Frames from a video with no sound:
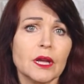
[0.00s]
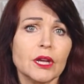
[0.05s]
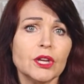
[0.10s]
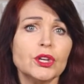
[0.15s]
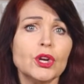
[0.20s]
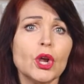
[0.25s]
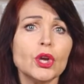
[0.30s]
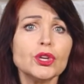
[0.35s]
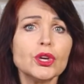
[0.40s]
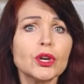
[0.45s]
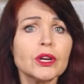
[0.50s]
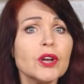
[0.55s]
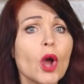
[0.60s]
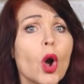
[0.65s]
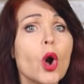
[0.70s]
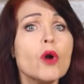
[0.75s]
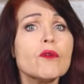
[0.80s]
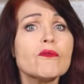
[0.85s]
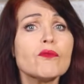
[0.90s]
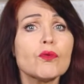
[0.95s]
You know, you
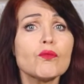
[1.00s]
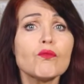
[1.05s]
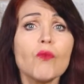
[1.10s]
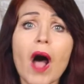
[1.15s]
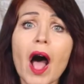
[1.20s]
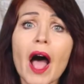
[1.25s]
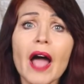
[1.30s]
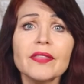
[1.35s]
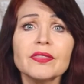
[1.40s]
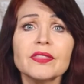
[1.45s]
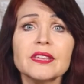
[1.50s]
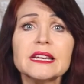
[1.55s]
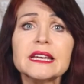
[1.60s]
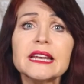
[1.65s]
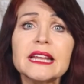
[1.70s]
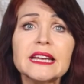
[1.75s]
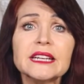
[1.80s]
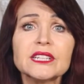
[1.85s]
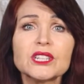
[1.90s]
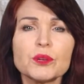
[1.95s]
can override the
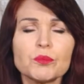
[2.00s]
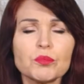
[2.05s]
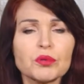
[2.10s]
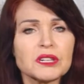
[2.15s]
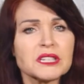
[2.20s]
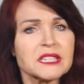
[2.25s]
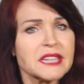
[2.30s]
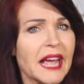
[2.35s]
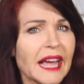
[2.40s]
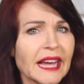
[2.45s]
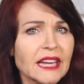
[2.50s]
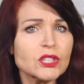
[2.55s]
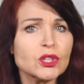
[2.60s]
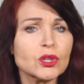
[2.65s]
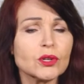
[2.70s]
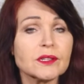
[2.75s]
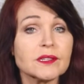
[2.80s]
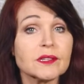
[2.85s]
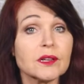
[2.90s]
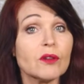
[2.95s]
need to protect
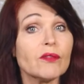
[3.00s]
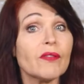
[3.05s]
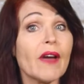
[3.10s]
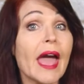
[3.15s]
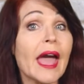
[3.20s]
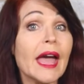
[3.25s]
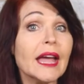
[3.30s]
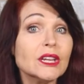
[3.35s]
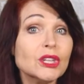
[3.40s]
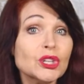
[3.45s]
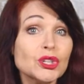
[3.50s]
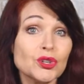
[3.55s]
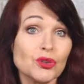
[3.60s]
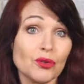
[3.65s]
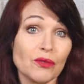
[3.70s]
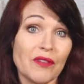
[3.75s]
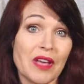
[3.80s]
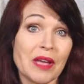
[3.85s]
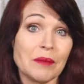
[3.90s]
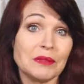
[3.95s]
yourself and
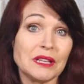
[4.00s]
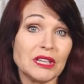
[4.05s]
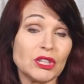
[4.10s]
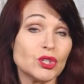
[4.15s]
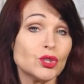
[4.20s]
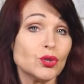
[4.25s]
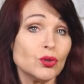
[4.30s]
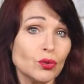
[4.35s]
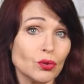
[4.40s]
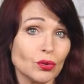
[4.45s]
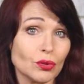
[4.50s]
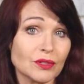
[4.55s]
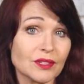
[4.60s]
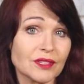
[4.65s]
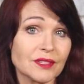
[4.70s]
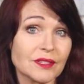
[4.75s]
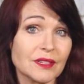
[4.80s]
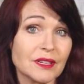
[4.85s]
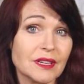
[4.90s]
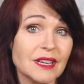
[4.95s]
your family
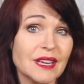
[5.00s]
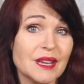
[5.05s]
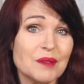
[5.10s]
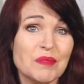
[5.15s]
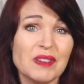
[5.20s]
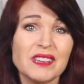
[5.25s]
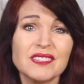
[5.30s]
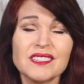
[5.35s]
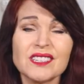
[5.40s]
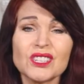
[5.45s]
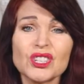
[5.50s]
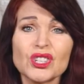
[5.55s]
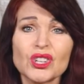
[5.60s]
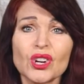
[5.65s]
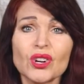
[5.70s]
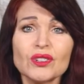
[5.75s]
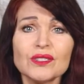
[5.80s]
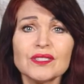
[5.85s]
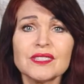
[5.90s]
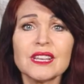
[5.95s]
jewels, because it
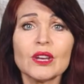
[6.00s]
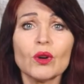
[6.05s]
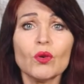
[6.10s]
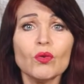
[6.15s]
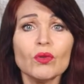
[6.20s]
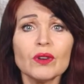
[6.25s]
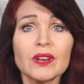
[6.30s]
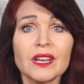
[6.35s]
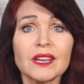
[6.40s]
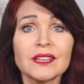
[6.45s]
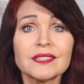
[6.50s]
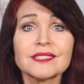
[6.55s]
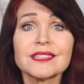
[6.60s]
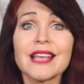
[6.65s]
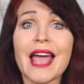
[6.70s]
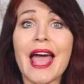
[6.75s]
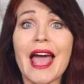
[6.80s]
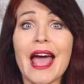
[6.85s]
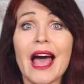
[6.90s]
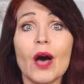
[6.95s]
shows the audience
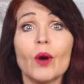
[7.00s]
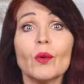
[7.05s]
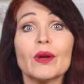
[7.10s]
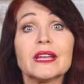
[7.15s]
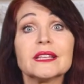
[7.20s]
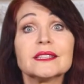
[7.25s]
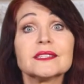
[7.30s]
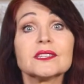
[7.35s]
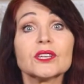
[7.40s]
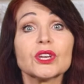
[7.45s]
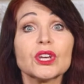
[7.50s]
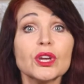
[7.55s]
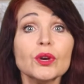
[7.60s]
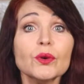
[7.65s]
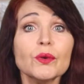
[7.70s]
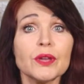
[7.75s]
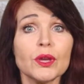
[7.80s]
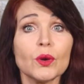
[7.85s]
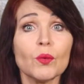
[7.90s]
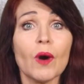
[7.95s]
how
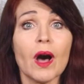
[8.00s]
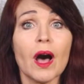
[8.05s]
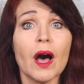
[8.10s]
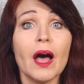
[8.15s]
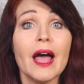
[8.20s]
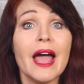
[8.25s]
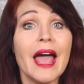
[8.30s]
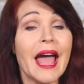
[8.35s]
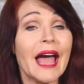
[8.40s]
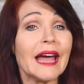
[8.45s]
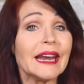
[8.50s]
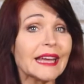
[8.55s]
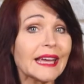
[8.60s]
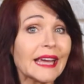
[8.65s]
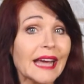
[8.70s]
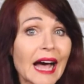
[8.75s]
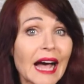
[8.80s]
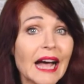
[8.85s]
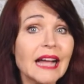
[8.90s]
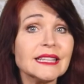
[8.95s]
insecure you are, and it
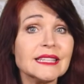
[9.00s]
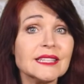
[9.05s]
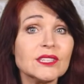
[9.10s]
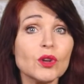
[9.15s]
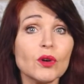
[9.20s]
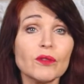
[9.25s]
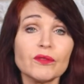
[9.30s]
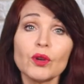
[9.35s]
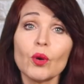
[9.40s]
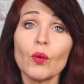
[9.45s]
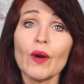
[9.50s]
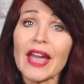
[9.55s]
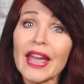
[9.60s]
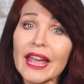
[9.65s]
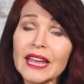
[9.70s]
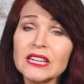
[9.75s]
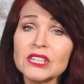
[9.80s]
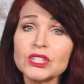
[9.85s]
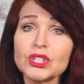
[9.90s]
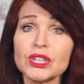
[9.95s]
cuts off your
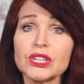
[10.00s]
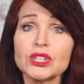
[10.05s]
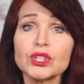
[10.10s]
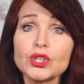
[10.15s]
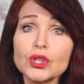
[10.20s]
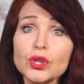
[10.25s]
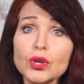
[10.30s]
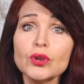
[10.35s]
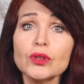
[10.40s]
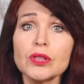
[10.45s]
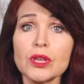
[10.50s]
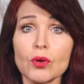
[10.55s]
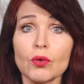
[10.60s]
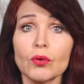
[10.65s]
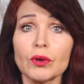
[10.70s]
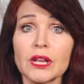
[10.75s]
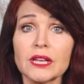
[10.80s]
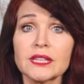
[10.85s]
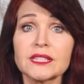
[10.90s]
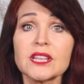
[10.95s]
energy to the
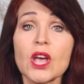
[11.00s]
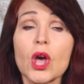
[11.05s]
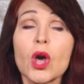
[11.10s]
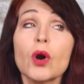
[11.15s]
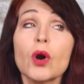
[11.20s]
audience